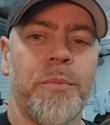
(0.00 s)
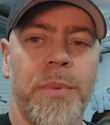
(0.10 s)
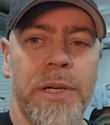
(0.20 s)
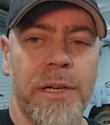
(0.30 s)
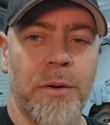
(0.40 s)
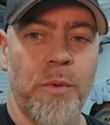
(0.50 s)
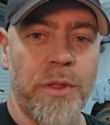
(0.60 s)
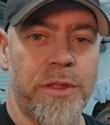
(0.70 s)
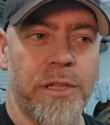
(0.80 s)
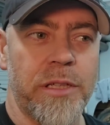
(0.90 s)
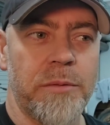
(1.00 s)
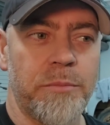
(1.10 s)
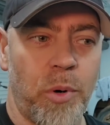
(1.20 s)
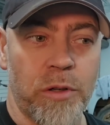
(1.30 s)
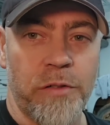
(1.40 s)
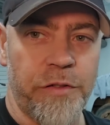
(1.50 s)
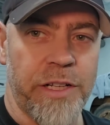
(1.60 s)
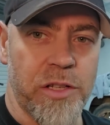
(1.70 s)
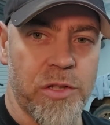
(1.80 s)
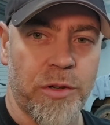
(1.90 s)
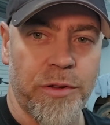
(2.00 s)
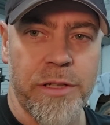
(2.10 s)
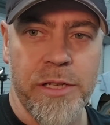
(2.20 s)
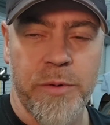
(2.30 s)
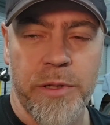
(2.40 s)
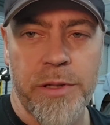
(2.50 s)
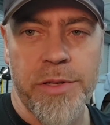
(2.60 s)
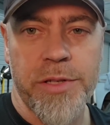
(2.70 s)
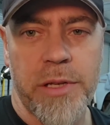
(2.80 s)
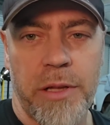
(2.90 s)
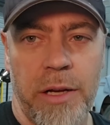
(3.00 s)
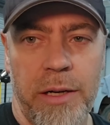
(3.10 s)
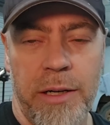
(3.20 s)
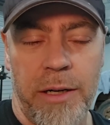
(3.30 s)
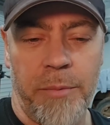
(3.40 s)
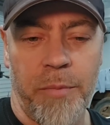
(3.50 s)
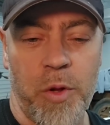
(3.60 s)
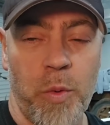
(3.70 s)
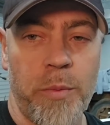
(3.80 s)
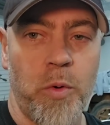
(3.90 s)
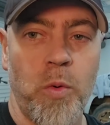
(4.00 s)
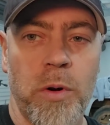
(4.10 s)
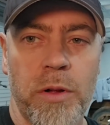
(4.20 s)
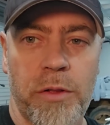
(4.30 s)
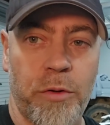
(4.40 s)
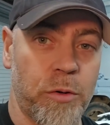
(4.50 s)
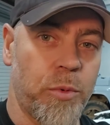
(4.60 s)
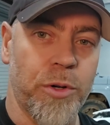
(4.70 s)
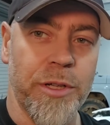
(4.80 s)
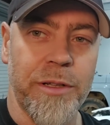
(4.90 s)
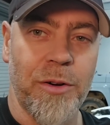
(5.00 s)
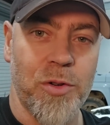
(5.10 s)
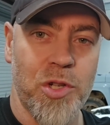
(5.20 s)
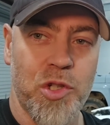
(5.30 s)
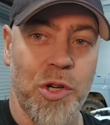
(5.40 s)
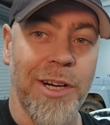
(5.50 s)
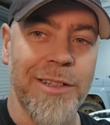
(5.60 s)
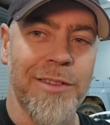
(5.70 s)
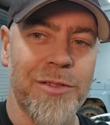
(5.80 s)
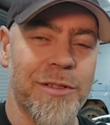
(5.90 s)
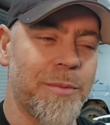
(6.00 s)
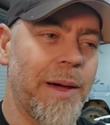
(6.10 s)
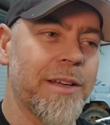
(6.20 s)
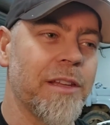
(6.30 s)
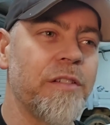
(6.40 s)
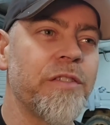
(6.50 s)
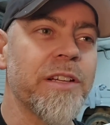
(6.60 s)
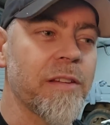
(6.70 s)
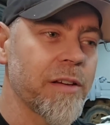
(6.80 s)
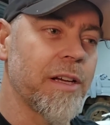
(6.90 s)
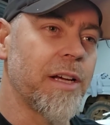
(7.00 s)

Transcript: but with the bonnet vents on these ones, the Whipple throttle body goes straight into the back of that vent.